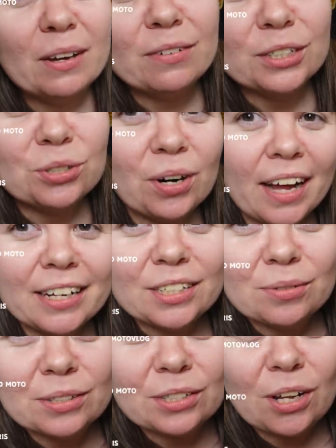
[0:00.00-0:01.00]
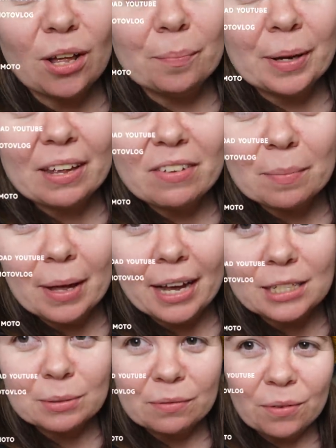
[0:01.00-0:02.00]
you ever tried to install pivot
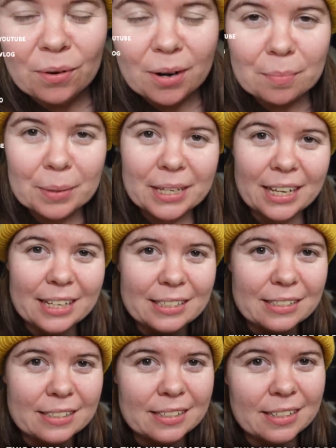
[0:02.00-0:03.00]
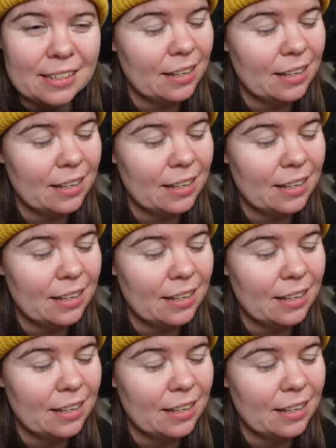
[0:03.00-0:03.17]
pegs before? Because,